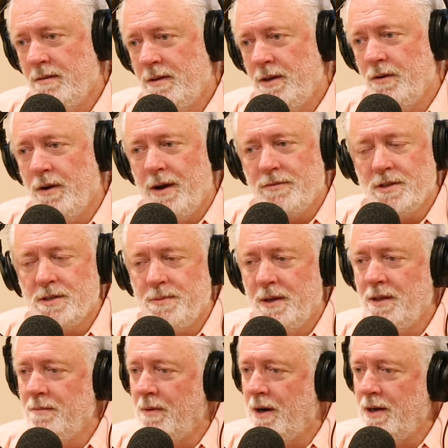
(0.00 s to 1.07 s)
You don't have to
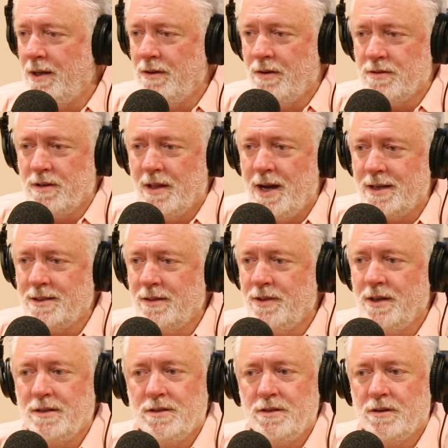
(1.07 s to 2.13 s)
spend the money. There's lots of
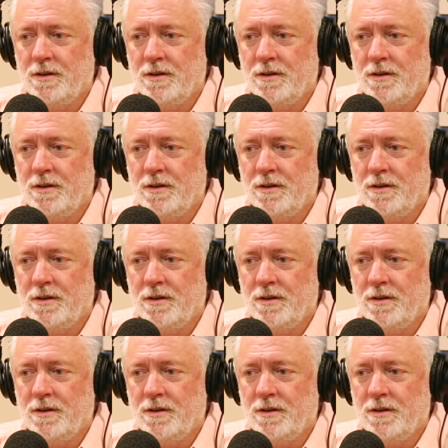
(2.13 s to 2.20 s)
things you